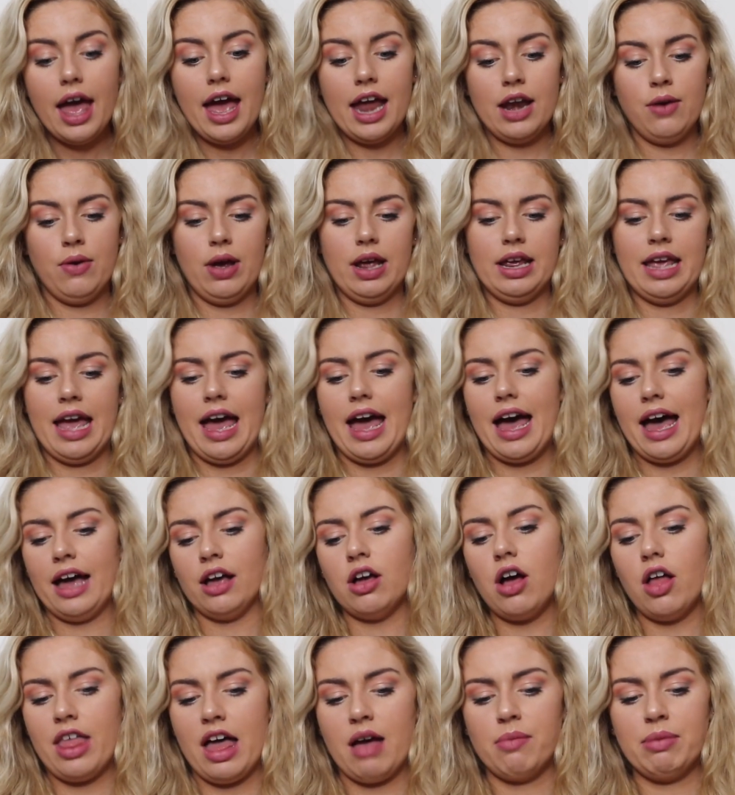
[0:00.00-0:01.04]
Anyway, yeah, I
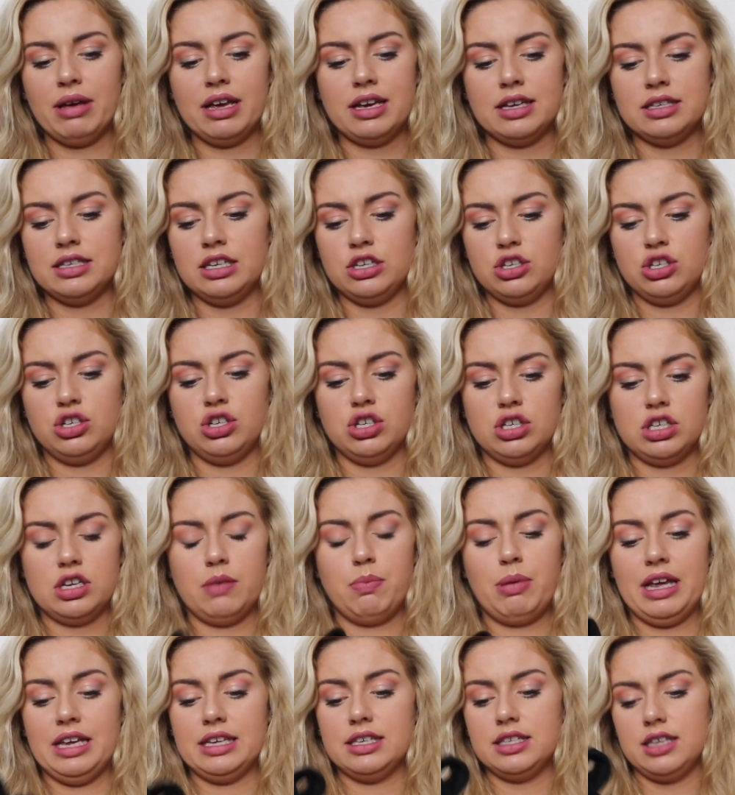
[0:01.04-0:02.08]
got that because it's just a
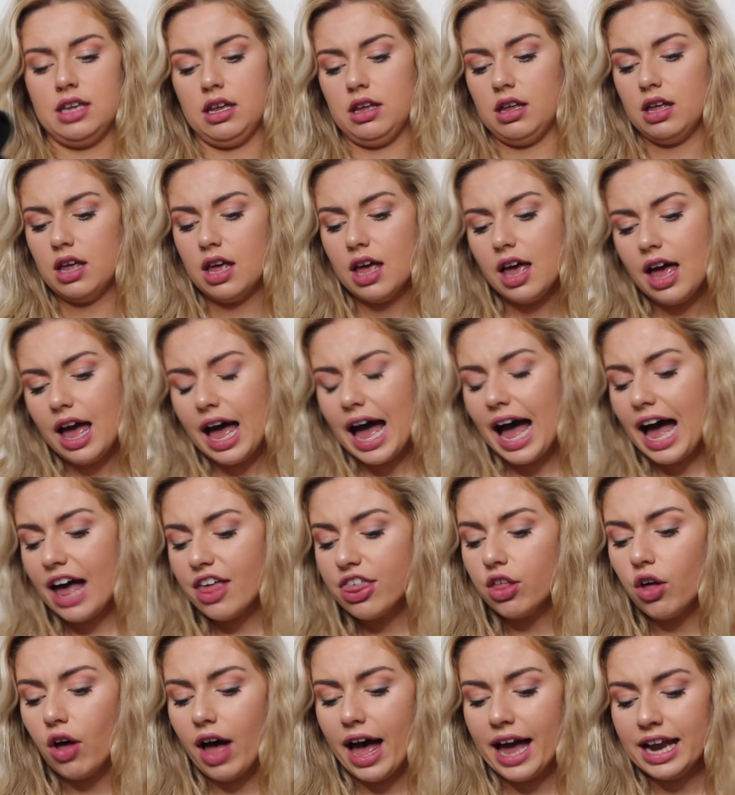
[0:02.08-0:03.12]
piece that I
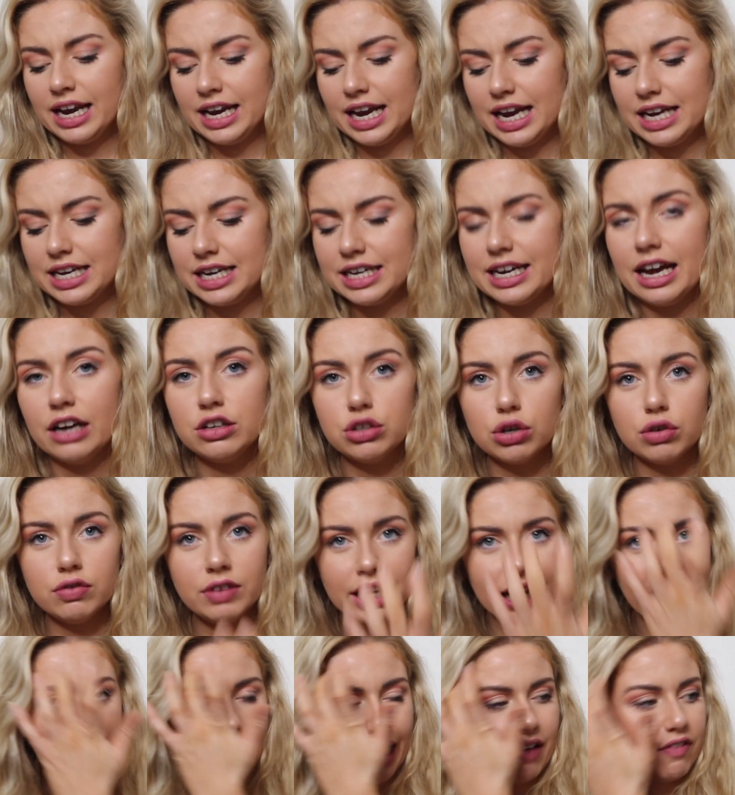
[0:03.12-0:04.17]
thought I needed. I don't
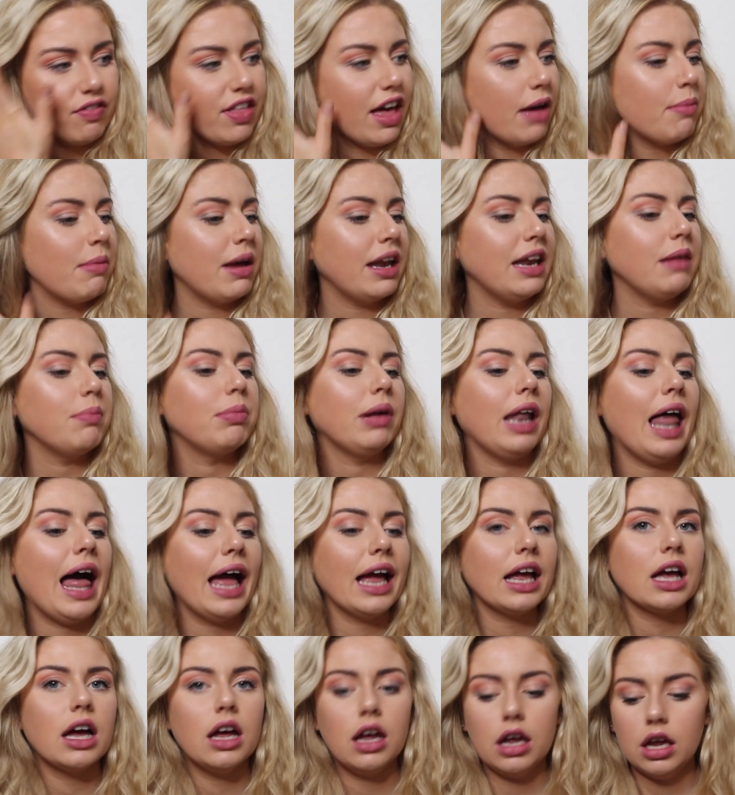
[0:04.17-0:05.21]
really have that many
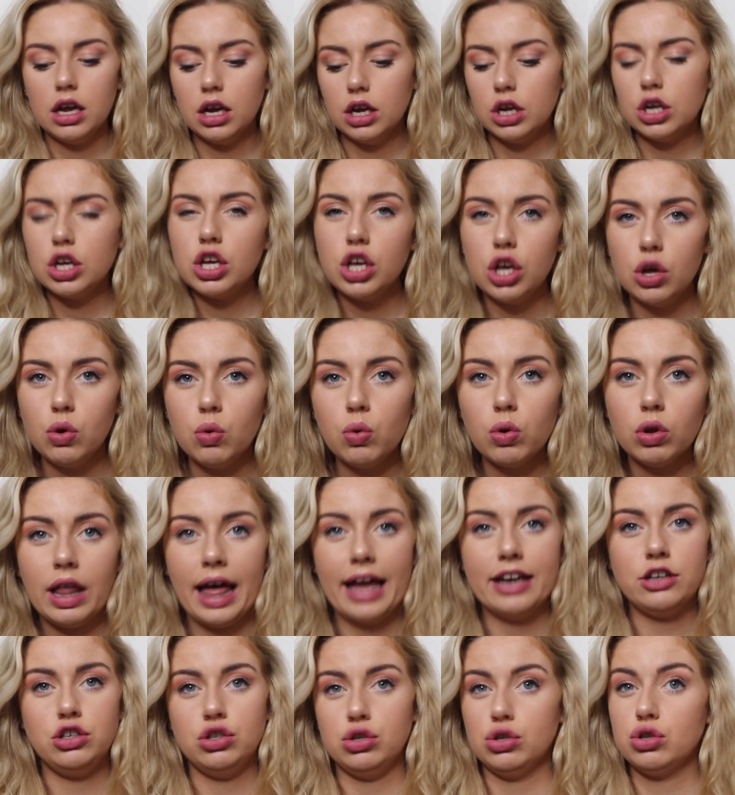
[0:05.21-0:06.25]
black cute,
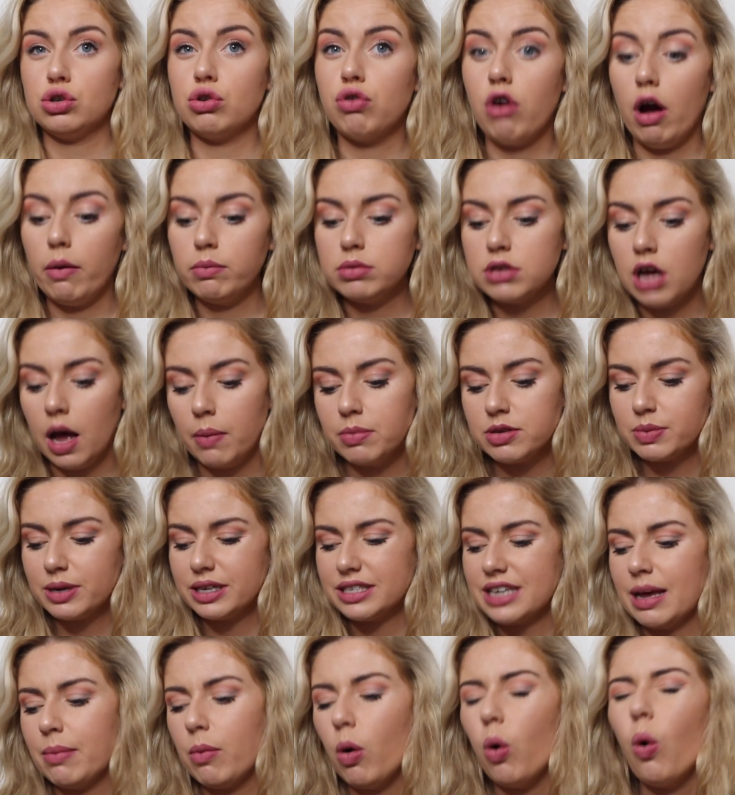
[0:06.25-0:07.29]
like, just crop tops
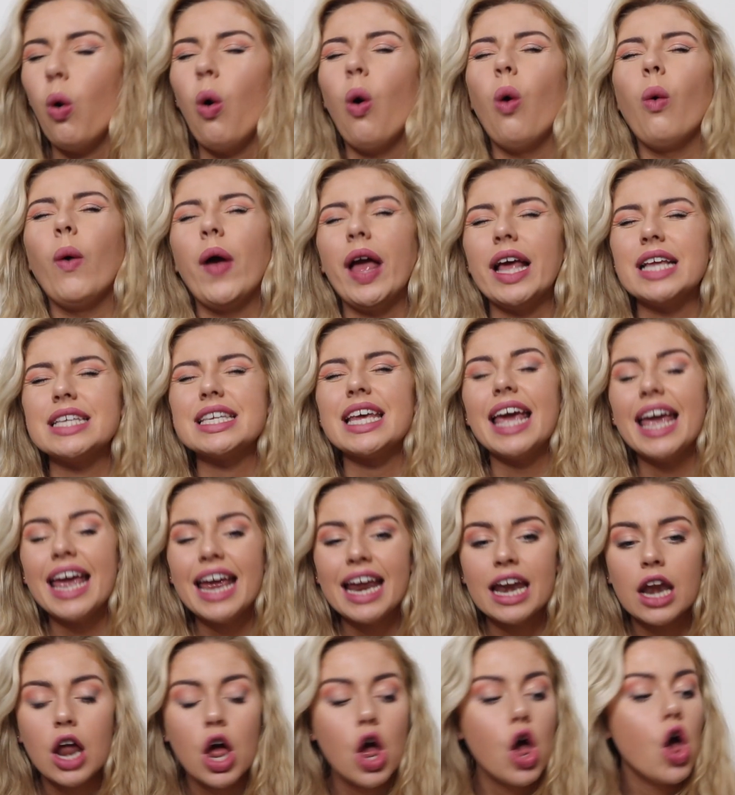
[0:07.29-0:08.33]
because I'm always
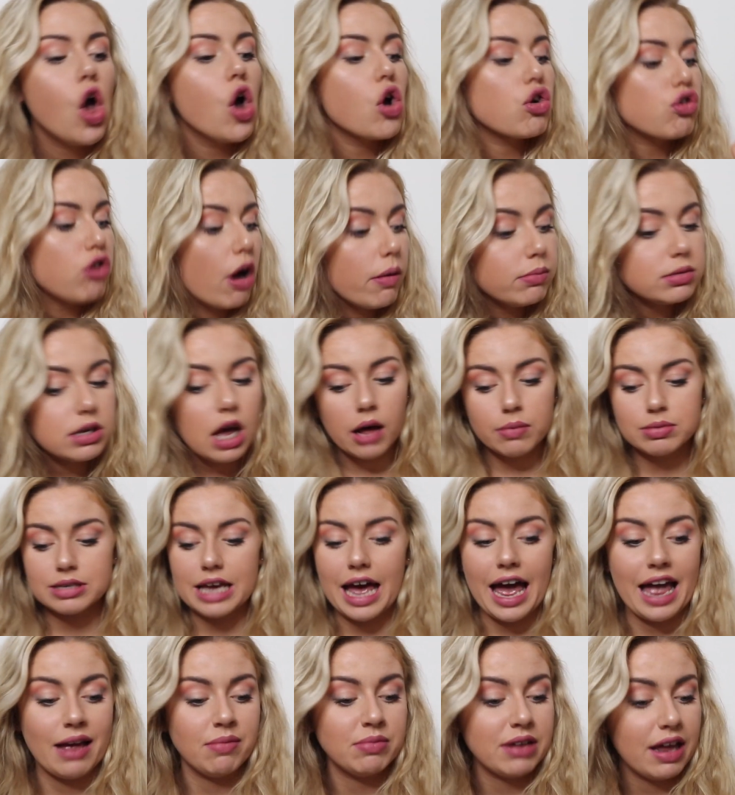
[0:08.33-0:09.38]
in crop tops.
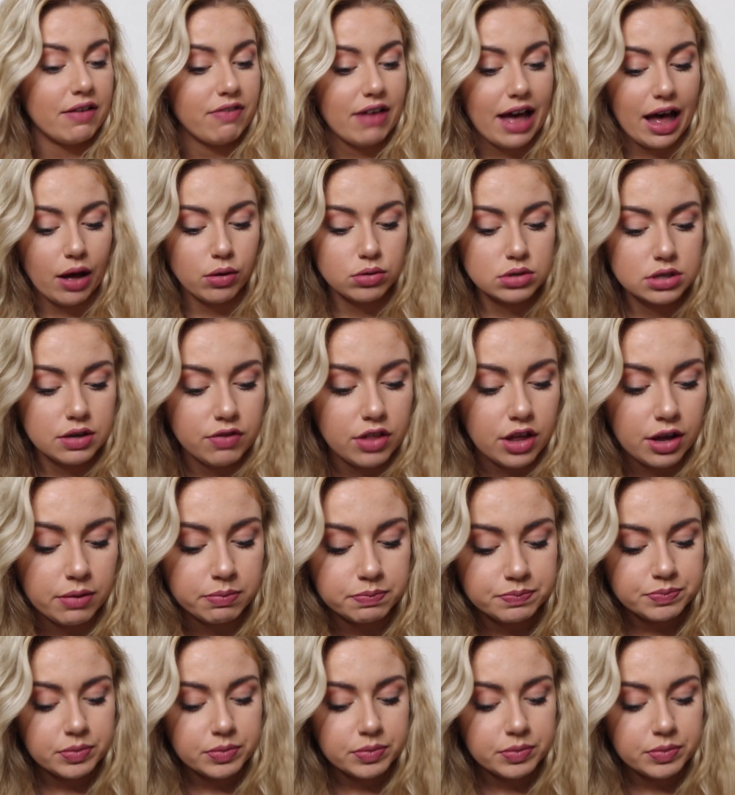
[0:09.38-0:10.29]
I'm never out of them.